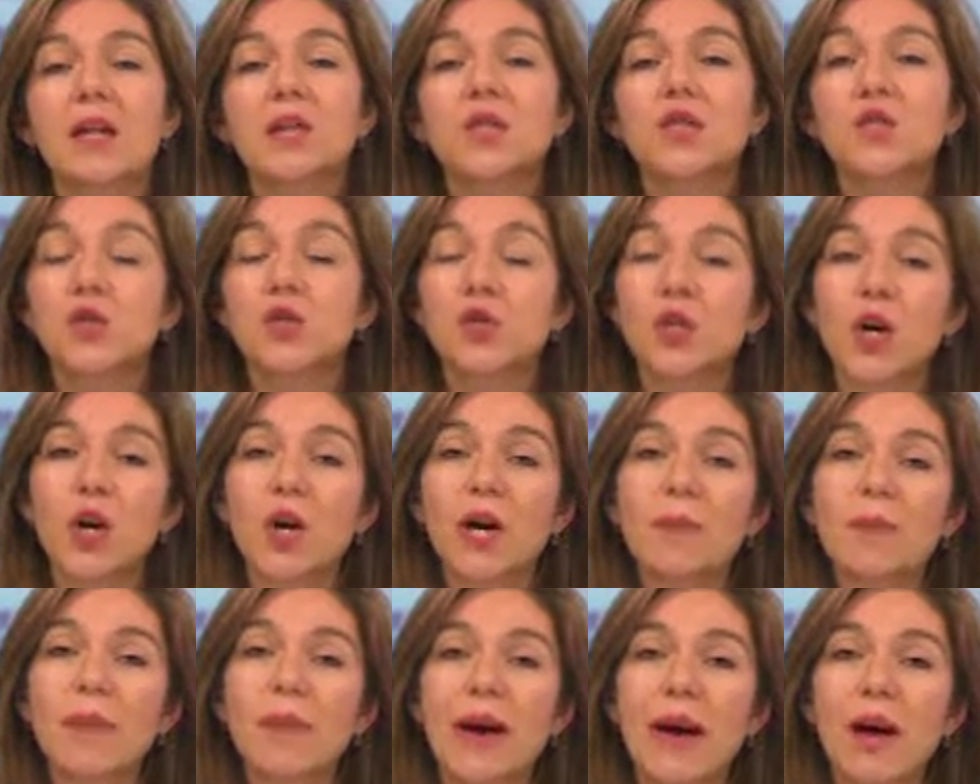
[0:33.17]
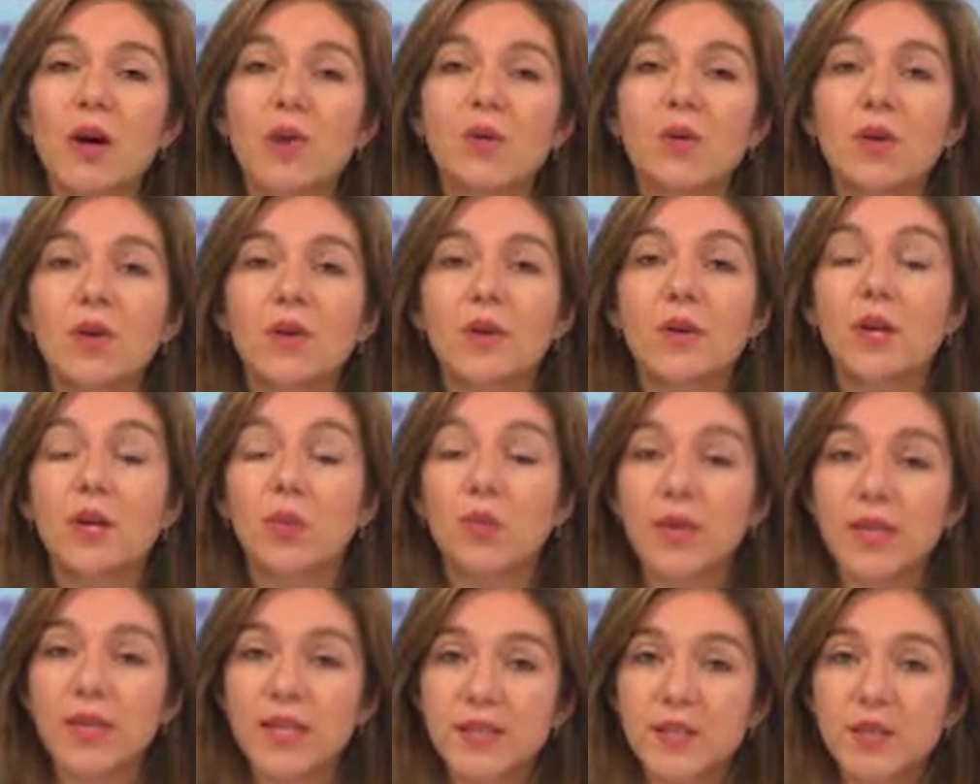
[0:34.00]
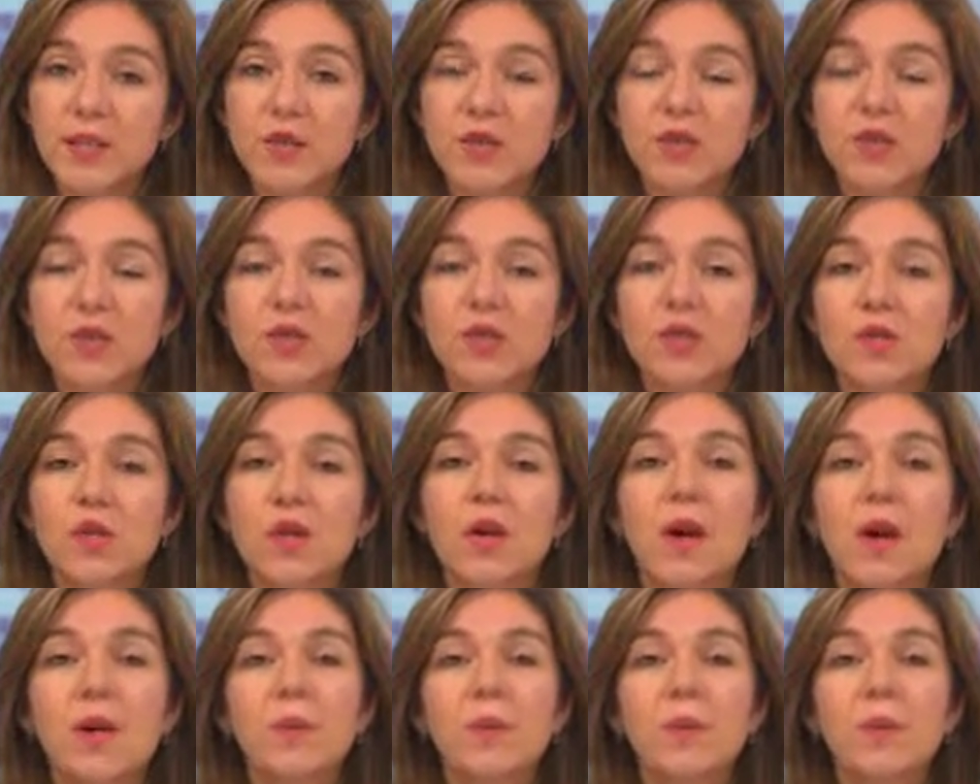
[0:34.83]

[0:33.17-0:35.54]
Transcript: to talk about the reasons